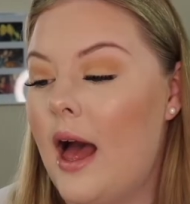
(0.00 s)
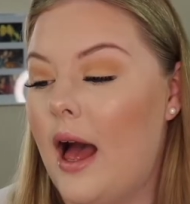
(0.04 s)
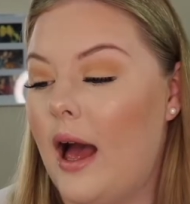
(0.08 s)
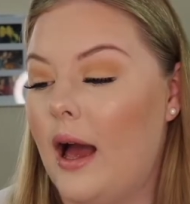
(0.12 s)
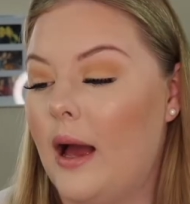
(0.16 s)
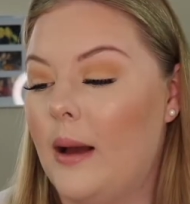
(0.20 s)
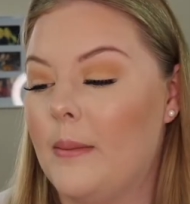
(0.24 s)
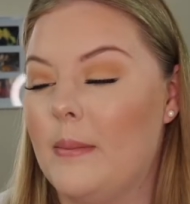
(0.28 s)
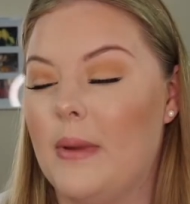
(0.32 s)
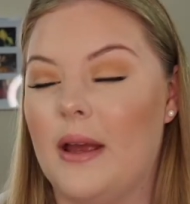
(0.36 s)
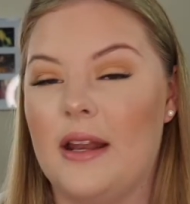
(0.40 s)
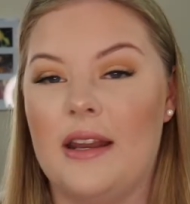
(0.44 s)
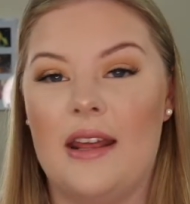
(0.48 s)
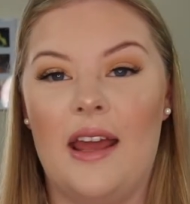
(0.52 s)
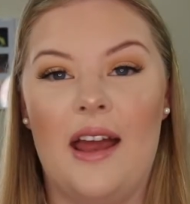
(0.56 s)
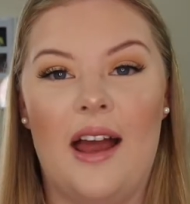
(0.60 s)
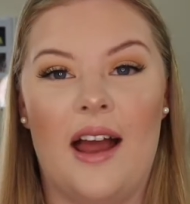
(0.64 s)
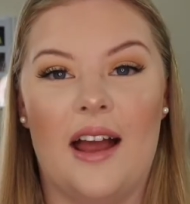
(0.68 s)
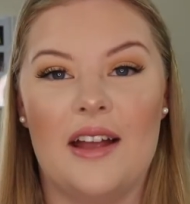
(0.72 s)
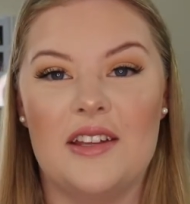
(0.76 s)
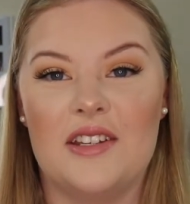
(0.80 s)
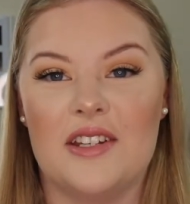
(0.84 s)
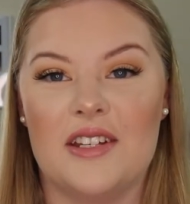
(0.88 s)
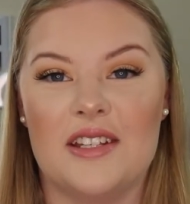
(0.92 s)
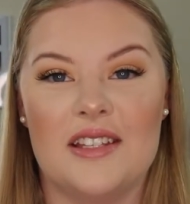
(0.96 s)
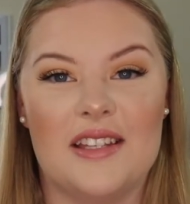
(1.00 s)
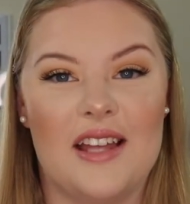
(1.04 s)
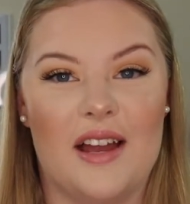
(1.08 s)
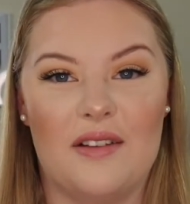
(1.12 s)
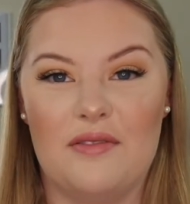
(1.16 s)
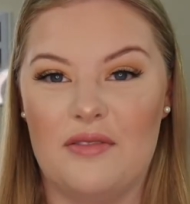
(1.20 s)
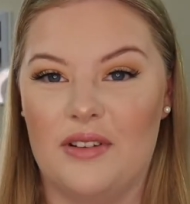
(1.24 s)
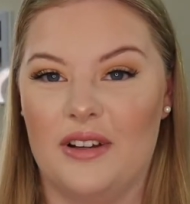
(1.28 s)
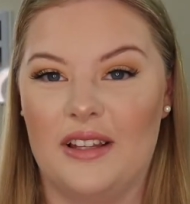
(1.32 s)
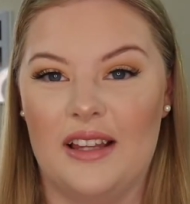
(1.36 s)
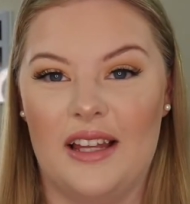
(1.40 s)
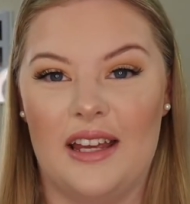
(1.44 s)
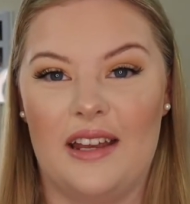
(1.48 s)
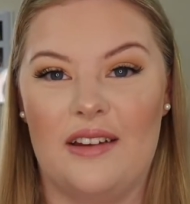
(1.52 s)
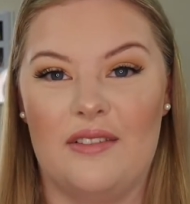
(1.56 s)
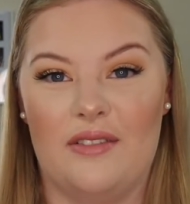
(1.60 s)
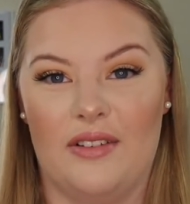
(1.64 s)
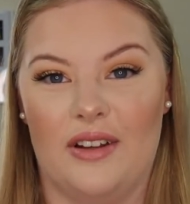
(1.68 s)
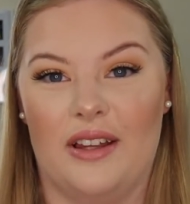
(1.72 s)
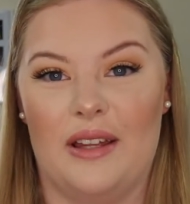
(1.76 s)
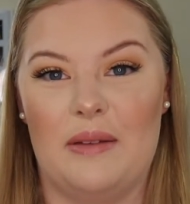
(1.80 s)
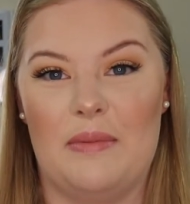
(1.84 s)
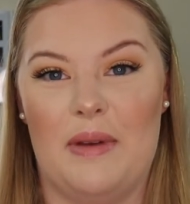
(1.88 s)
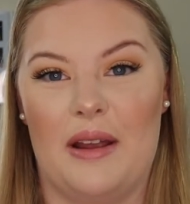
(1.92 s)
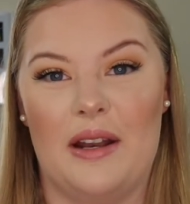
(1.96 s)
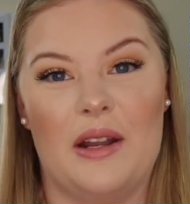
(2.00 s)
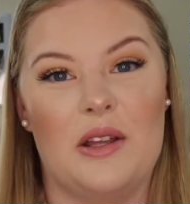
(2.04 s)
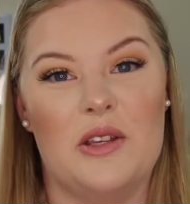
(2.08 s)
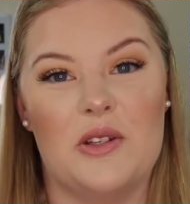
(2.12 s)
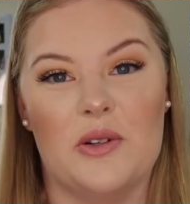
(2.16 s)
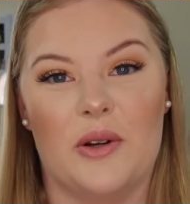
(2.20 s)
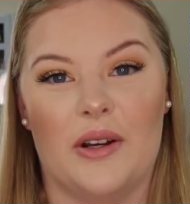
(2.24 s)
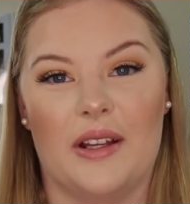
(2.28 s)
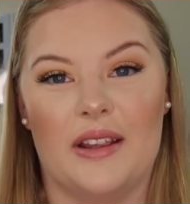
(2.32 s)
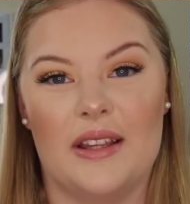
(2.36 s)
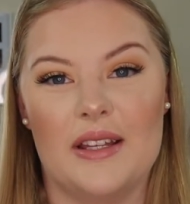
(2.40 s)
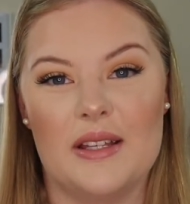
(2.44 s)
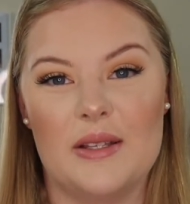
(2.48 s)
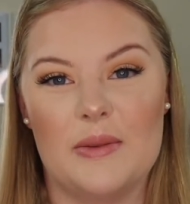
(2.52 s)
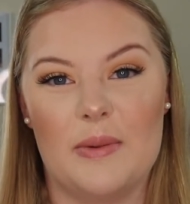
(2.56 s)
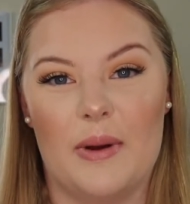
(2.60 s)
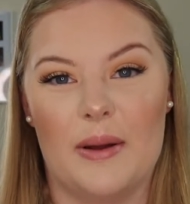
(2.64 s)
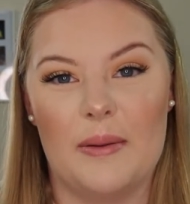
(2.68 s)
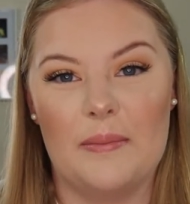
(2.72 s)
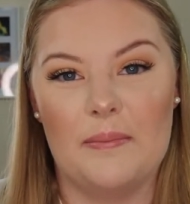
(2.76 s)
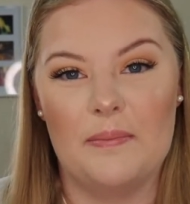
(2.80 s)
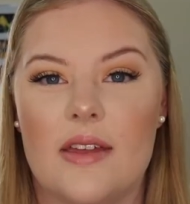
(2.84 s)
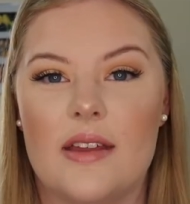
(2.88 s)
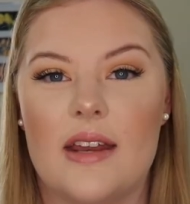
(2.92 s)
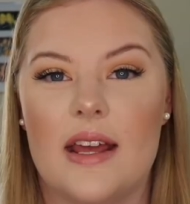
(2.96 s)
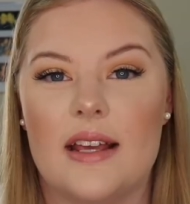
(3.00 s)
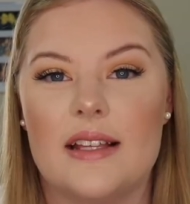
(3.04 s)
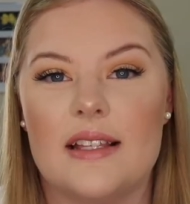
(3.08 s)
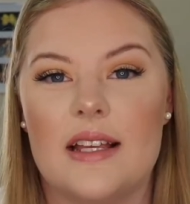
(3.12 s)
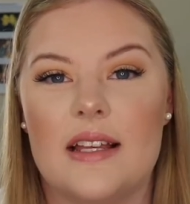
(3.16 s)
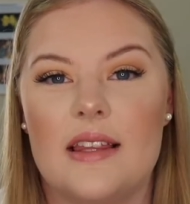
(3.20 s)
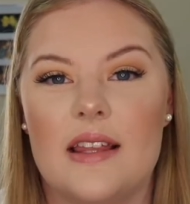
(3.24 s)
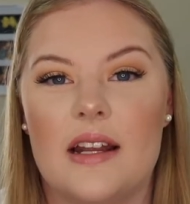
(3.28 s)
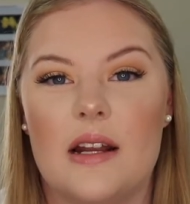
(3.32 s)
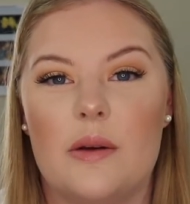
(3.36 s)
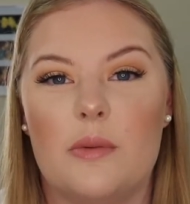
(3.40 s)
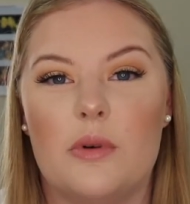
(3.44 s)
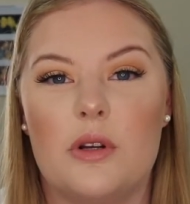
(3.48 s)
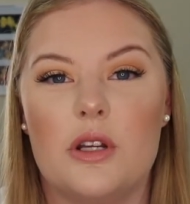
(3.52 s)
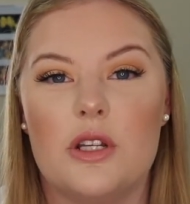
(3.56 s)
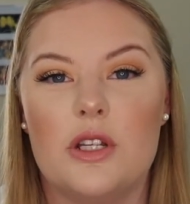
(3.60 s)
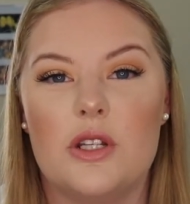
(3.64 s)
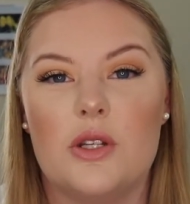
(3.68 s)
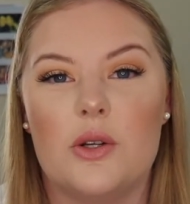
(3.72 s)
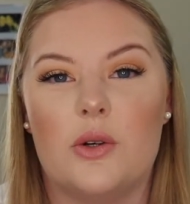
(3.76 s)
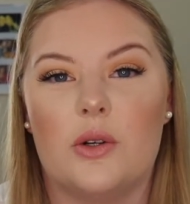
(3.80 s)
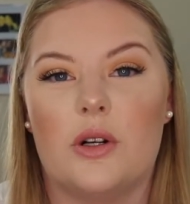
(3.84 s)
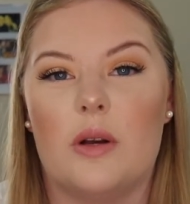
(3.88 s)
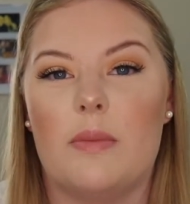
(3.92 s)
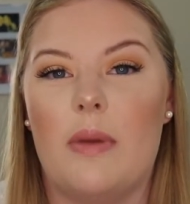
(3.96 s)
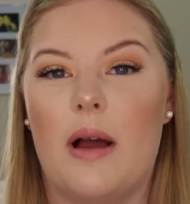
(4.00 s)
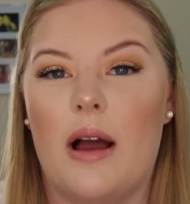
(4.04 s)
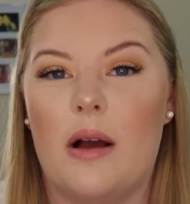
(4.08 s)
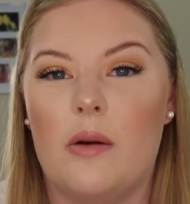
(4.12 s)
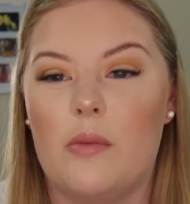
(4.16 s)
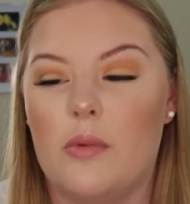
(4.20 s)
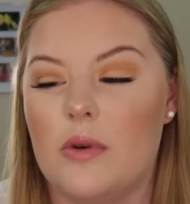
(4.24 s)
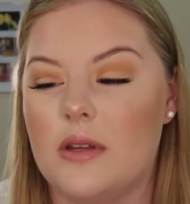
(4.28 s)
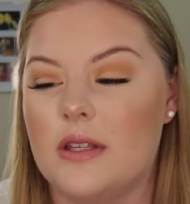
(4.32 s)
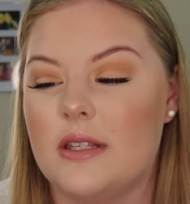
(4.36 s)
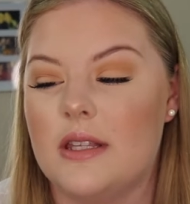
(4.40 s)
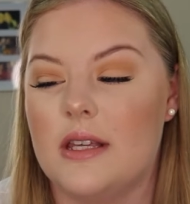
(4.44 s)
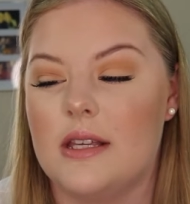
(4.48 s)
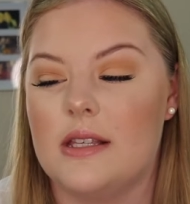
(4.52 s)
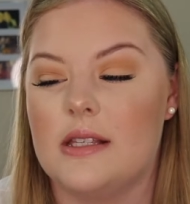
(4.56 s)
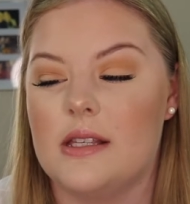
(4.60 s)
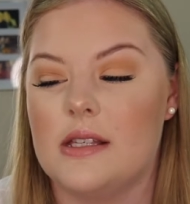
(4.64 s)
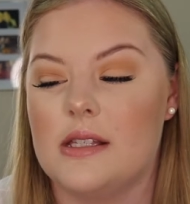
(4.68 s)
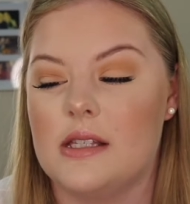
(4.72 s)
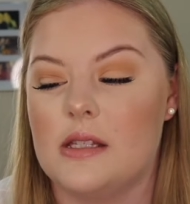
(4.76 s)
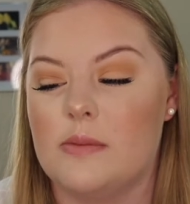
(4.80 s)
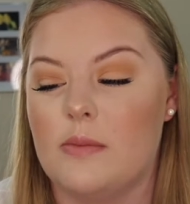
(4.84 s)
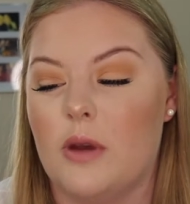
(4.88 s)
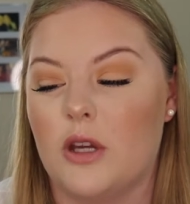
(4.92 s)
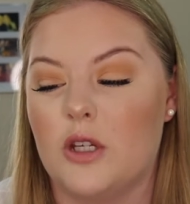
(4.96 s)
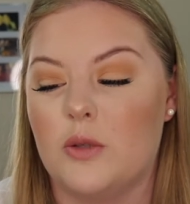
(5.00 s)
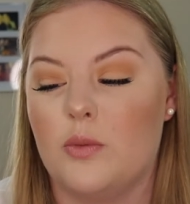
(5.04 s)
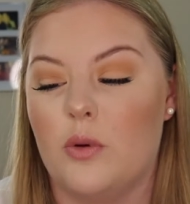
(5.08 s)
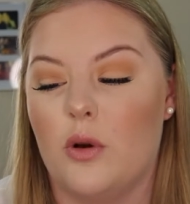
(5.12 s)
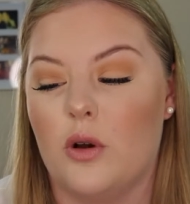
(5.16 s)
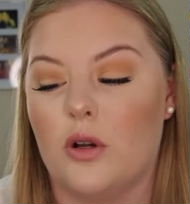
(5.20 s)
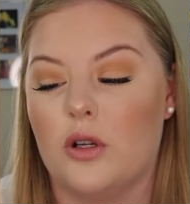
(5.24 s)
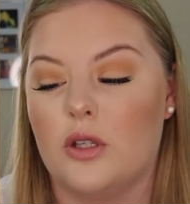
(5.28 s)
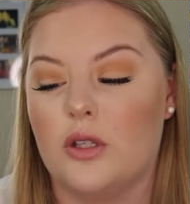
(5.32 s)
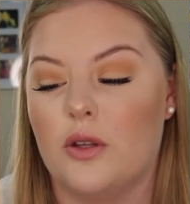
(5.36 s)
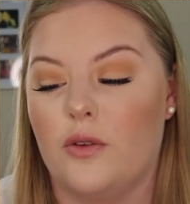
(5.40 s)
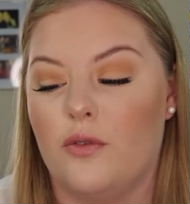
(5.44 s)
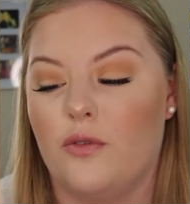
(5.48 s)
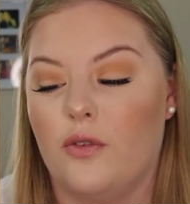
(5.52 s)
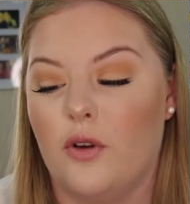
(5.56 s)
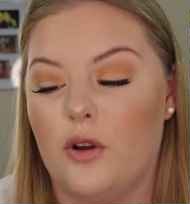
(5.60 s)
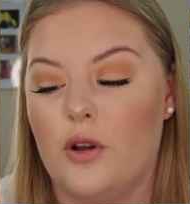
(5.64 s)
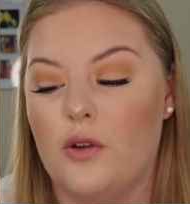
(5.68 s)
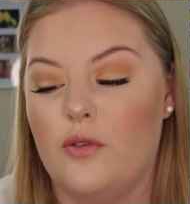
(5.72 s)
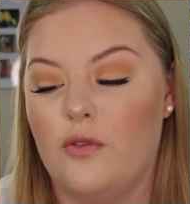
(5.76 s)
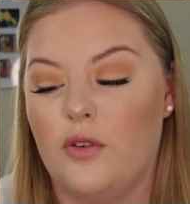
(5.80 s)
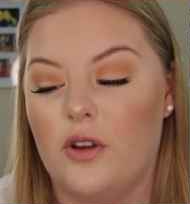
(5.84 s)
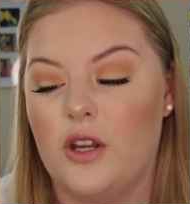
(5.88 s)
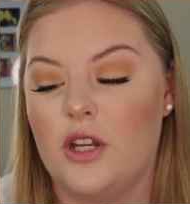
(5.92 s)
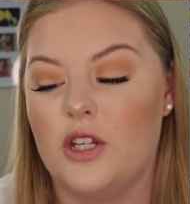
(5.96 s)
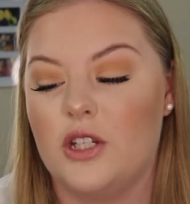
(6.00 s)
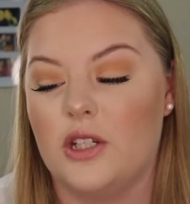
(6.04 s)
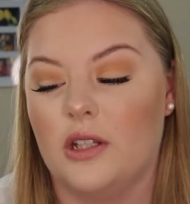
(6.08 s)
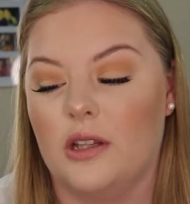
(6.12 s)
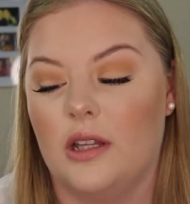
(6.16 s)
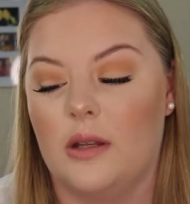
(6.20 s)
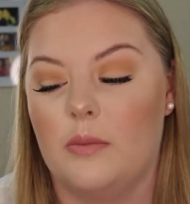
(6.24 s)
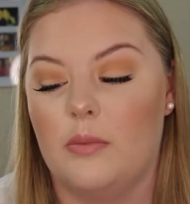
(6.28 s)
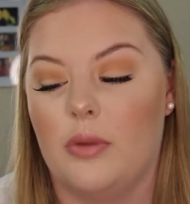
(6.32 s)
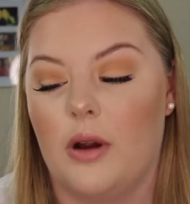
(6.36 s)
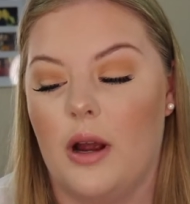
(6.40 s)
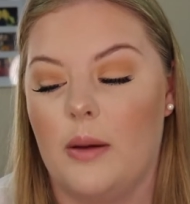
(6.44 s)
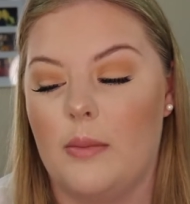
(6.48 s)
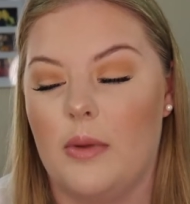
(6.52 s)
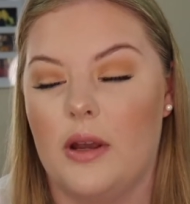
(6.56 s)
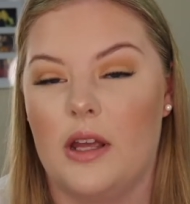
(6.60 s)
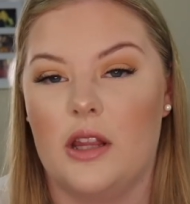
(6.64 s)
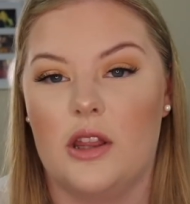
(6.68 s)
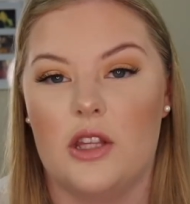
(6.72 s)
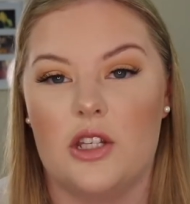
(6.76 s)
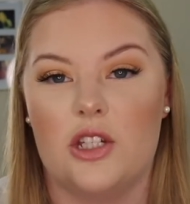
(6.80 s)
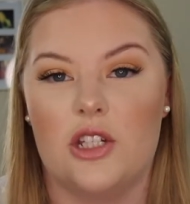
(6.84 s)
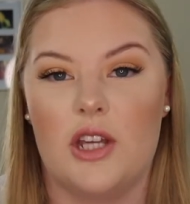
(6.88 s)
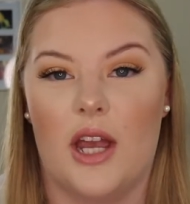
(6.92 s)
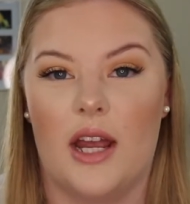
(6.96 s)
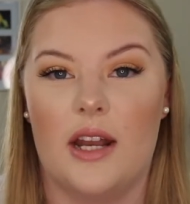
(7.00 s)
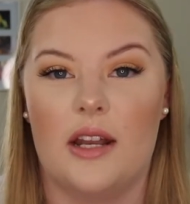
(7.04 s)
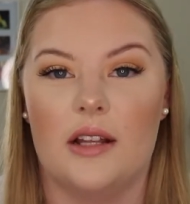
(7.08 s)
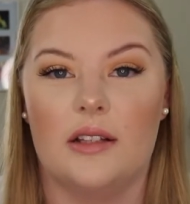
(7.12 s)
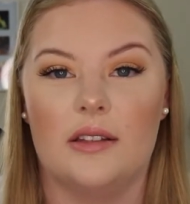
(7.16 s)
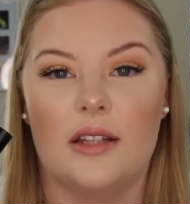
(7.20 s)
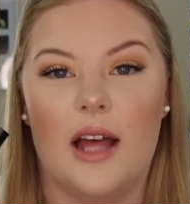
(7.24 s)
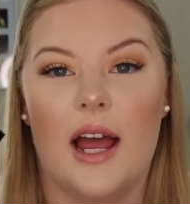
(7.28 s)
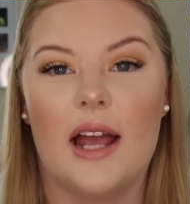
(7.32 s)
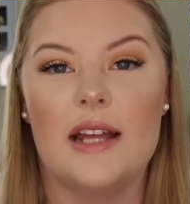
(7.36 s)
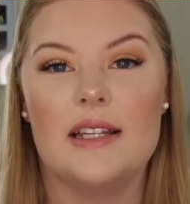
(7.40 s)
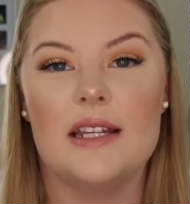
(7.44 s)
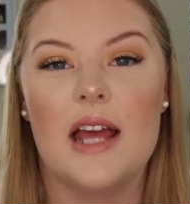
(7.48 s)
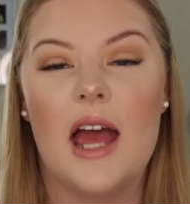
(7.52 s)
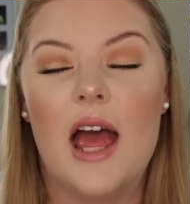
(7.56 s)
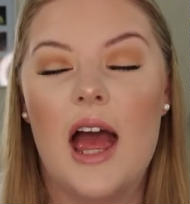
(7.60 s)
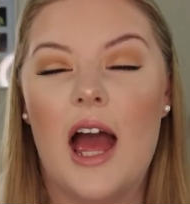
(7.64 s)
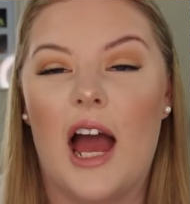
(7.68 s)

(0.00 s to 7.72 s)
and yeah, I just have really been enjoying this one. The next thing that I wanted to talk about was this Smashbox Photo Finish Lid Primer in the shade Light.